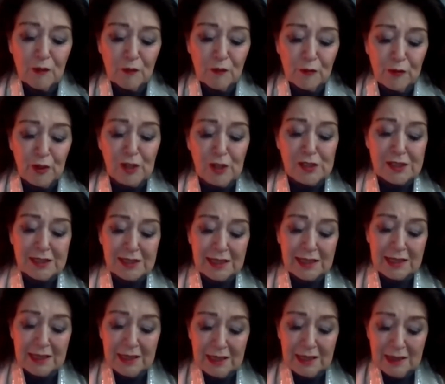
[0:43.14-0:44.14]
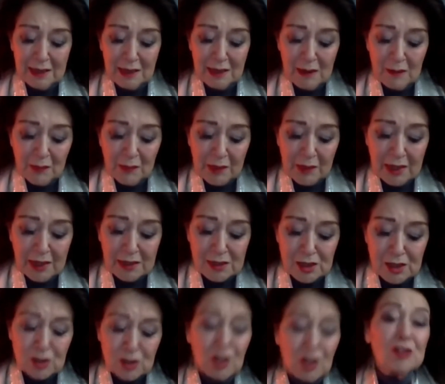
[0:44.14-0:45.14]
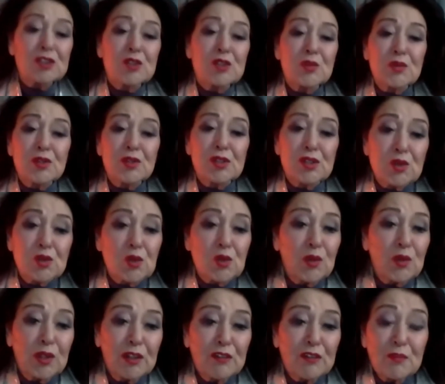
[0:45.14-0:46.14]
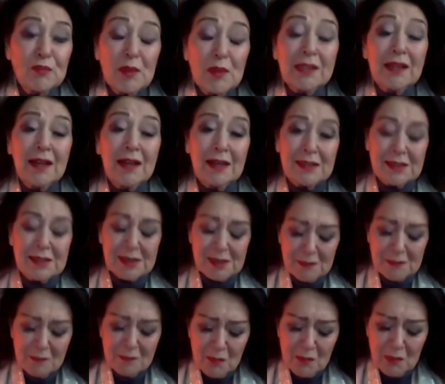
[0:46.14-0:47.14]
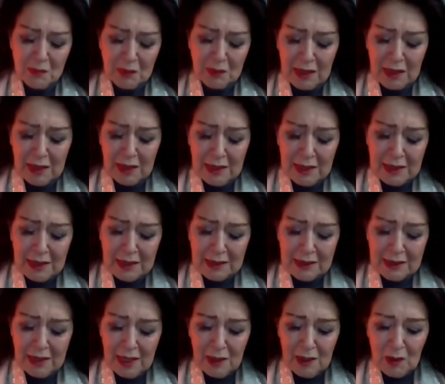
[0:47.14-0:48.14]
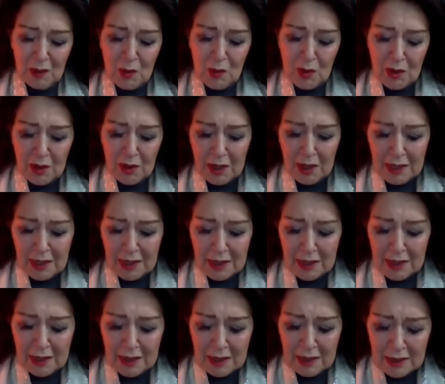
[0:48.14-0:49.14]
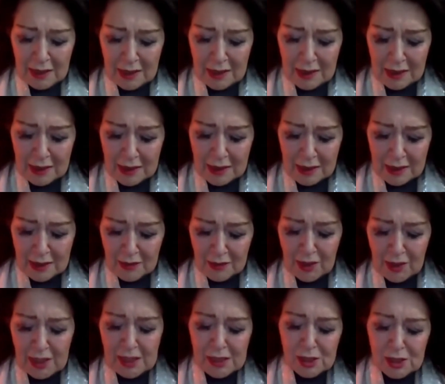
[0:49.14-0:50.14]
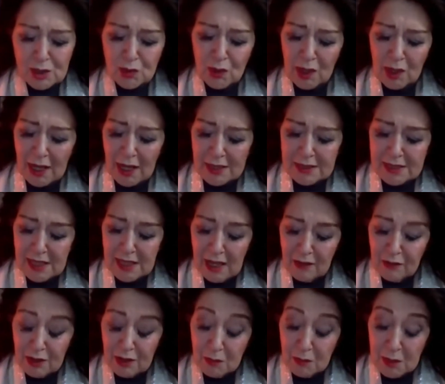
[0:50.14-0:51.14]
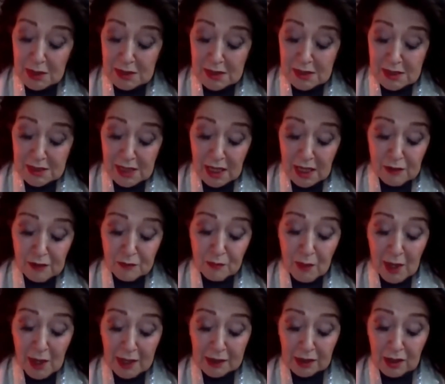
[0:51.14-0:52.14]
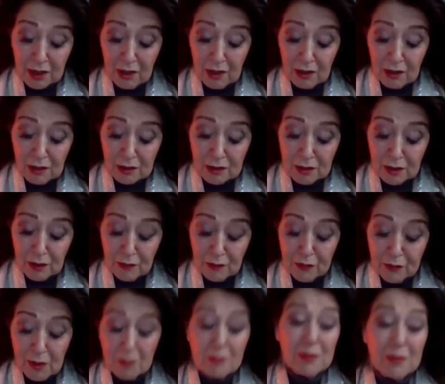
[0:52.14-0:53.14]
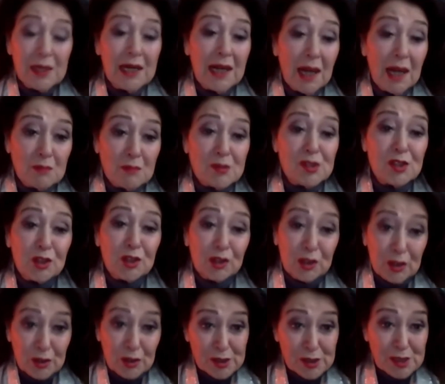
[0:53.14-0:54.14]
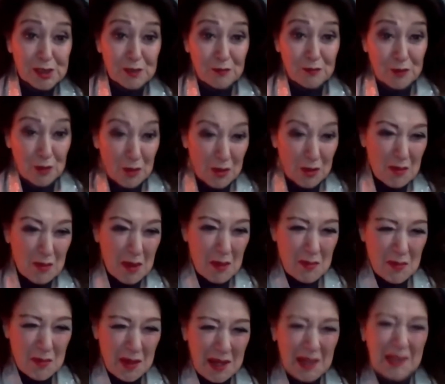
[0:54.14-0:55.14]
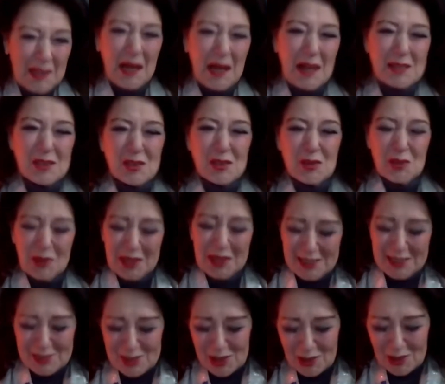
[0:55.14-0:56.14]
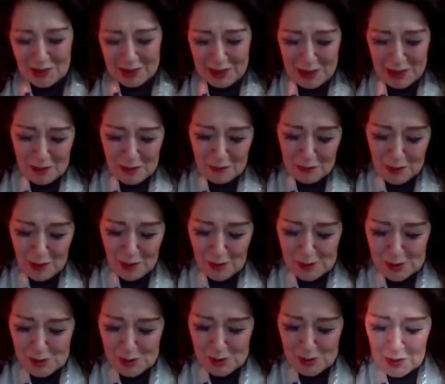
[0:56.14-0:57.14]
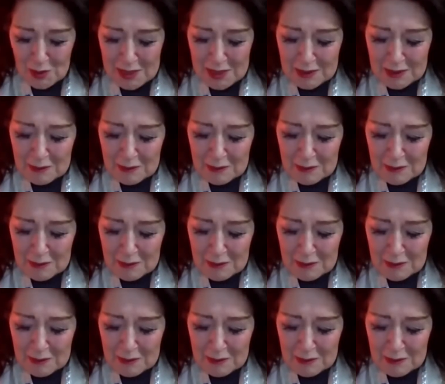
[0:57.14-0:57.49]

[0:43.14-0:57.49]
Firstly, it starts with the story of Pinchas. Now, the Israelites, having been saved by God from Bilam's curse, if you remember, and our talking donkey of last week,